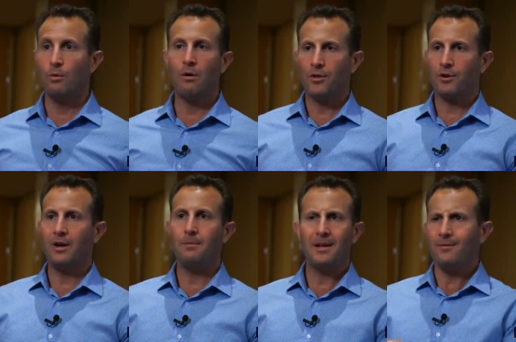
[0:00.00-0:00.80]
Well, with
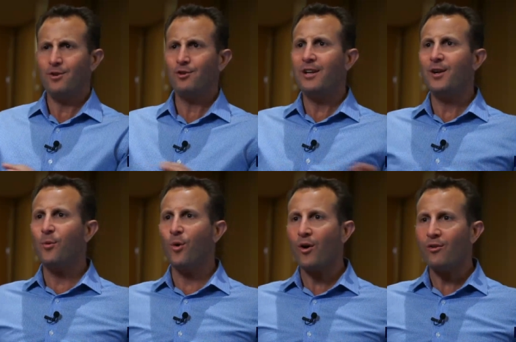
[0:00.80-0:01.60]
clean meat, you don't need
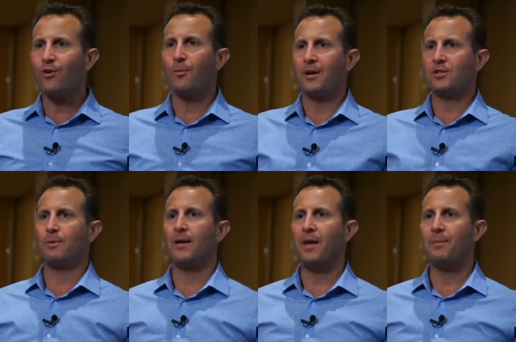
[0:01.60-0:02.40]
to worry so much
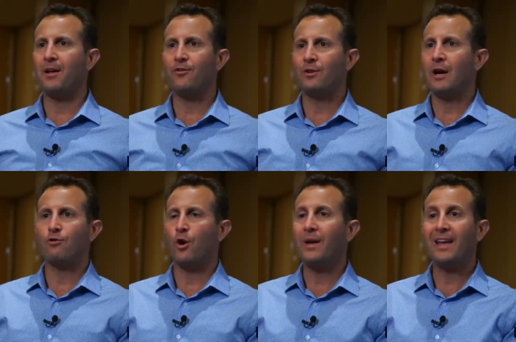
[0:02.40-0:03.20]
about that because you're
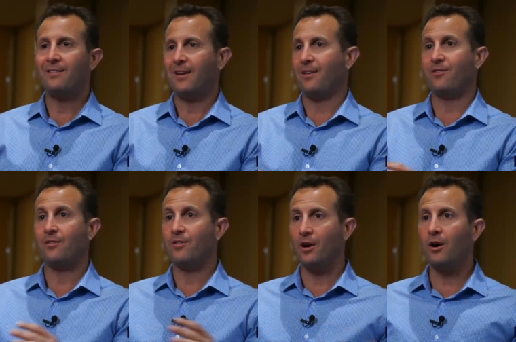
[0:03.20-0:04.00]
not growing
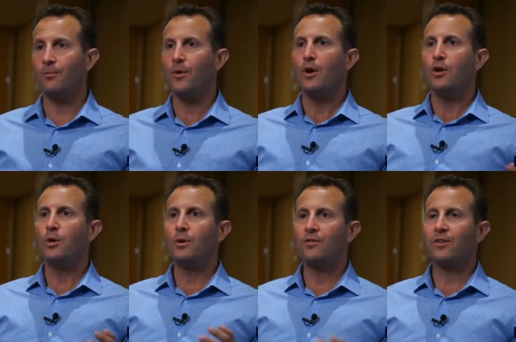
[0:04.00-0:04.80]
intestines at all.
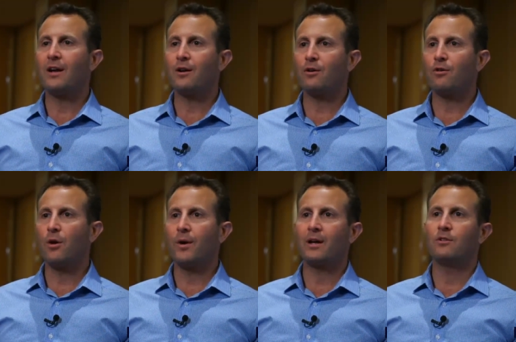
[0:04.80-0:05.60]
You instead are
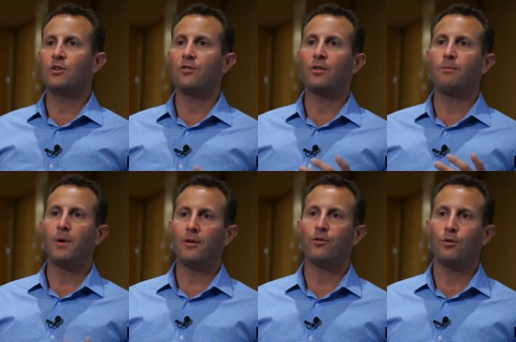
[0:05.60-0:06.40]
growing just the
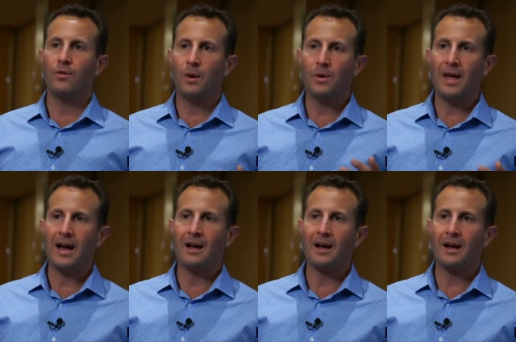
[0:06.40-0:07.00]
muscle that we